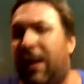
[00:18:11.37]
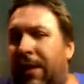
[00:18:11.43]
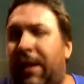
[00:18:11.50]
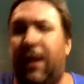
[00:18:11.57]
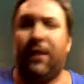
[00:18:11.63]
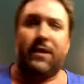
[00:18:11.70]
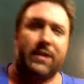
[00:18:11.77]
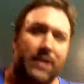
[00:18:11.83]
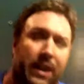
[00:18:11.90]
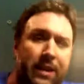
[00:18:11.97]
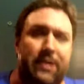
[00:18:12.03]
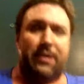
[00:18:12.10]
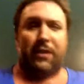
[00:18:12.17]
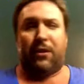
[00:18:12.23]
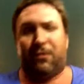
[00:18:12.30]
The other side
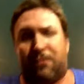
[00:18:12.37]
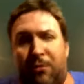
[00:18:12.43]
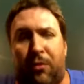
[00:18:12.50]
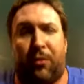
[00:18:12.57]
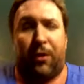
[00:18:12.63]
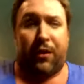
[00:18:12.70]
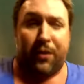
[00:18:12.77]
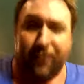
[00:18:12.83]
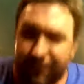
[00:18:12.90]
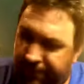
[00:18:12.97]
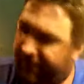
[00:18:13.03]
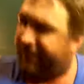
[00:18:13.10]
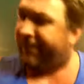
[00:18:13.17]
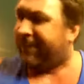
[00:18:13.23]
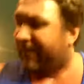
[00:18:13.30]
is a little more
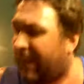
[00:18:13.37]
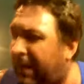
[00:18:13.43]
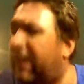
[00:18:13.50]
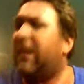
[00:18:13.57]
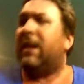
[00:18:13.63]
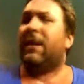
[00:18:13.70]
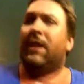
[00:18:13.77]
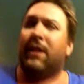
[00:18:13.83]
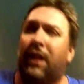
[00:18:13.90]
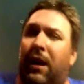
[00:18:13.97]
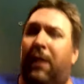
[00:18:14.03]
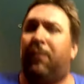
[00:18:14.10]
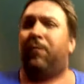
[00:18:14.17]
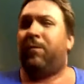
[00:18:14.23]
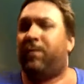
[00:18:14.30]

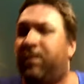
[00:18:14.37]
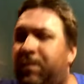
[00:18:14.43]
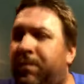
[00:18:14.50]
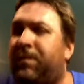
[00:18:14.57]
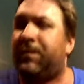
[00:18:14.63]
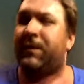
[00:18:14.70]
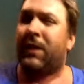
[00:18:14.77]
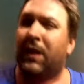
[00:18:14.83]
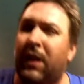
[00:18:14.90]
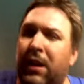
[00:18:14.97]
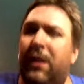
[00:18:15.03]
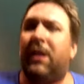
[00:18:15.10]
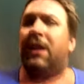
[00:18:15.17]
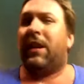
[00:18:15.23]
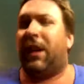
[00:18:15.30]
um,
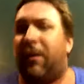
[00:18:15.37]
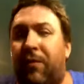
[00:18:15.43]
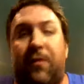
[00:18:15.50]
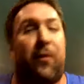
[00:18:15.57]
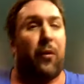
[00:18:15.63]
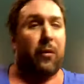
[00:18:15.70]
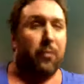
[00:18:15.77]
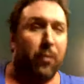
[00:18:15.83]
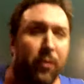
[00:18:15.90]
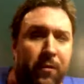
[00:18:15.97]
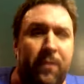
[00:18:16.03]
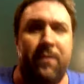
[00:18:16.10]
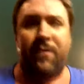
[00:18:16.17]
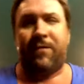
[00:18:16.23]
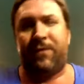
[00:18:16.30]
informal
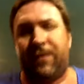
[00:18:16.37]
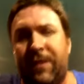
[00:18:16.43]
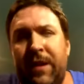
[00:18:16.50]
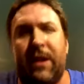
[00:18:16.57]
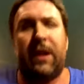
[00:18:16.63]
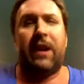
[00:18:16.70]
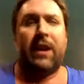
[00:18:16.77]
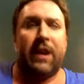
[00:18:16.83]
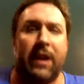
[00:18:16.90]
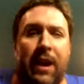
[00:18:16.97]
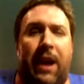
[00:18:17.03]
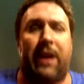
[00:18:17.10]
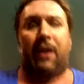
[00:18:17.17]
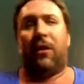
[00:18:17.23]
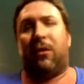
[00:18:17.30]

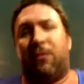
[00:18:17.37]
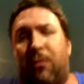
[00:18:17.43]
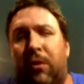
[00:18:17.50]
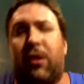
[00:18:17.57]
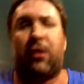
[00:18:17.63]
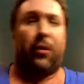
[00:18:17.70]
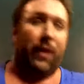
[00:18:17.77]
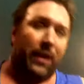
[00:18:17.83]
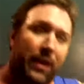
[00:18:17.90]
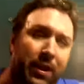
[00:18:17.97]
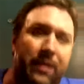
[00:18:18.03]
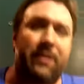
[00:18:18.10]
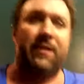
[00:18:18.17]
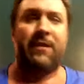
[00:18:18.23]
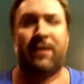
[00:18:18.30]
and a little more quick
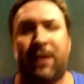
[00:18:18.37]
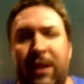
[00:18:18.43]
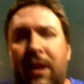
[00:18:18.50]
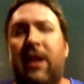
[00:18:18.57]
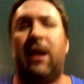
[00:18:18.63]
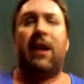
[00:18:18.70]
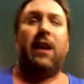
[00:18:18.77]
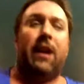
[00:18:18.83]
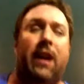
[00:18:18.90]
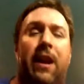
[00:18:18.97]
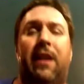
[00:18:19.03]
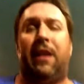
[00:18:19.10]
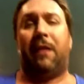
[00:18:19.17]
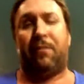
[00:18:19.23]
in the